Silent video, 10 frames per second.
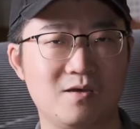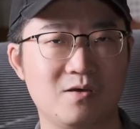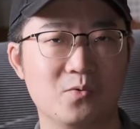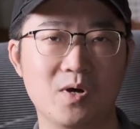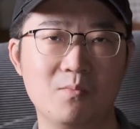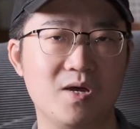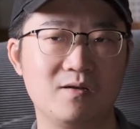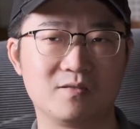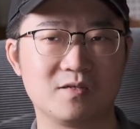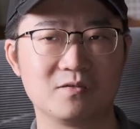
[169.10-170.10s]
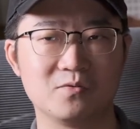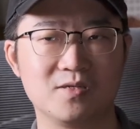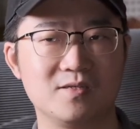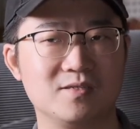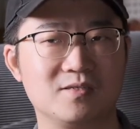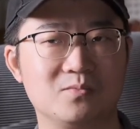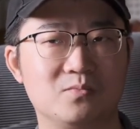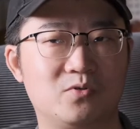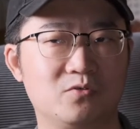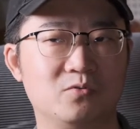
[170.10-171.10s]
One minor takeaway is
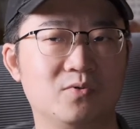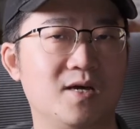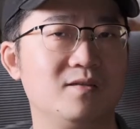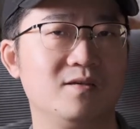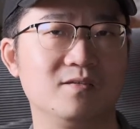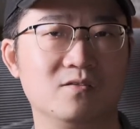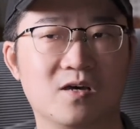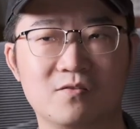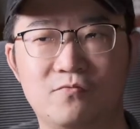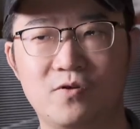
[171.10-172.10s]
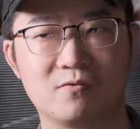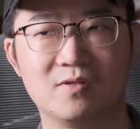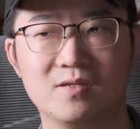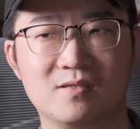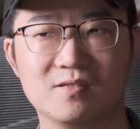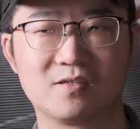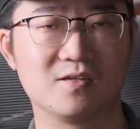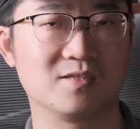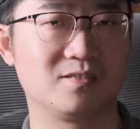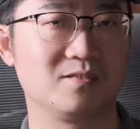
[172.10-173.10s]
Prussian white is not frequently
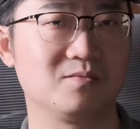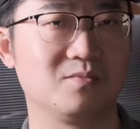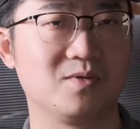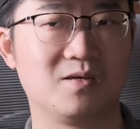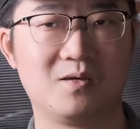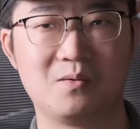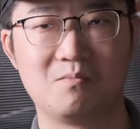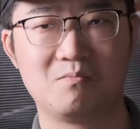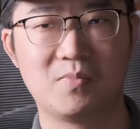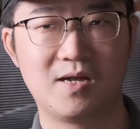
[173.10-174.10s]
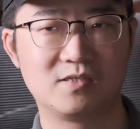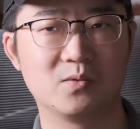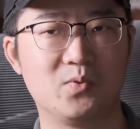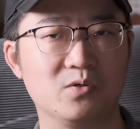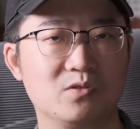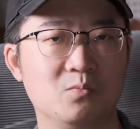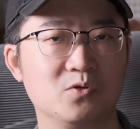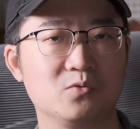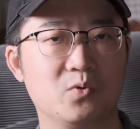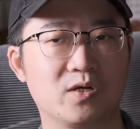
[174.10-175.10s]
discussed, but I suppose
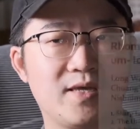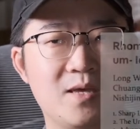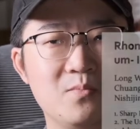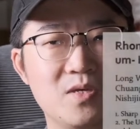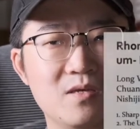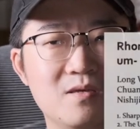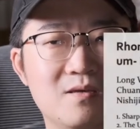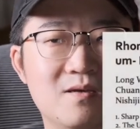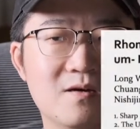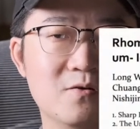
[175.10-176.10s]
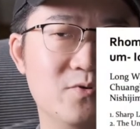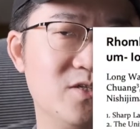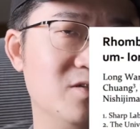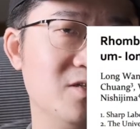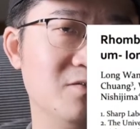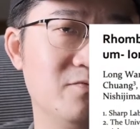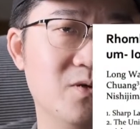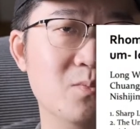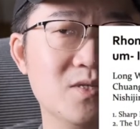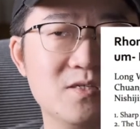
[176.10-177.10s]
most work can be originated
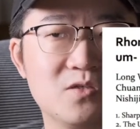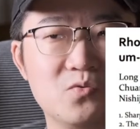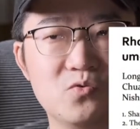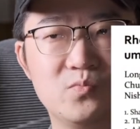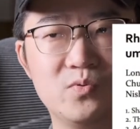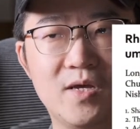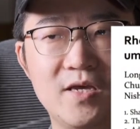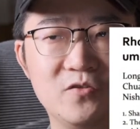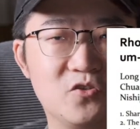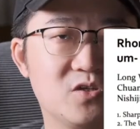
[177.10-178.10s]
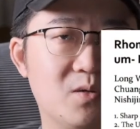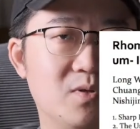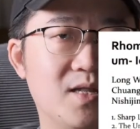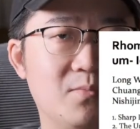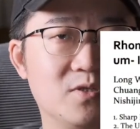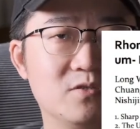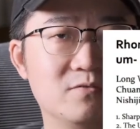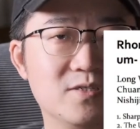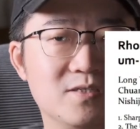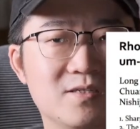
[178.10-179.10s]
from this group in Sharp
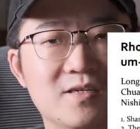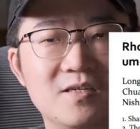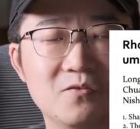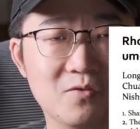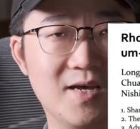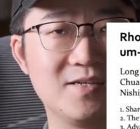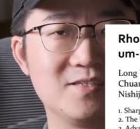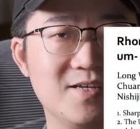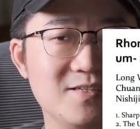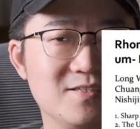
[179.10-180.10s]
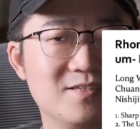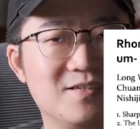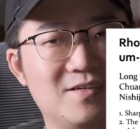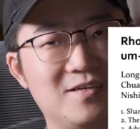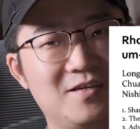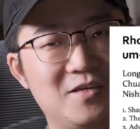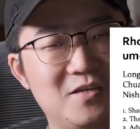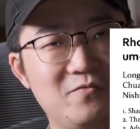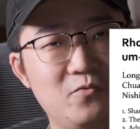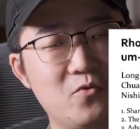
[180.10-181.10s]
laboratories in United States.
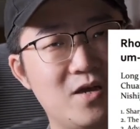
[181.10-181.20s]
If you are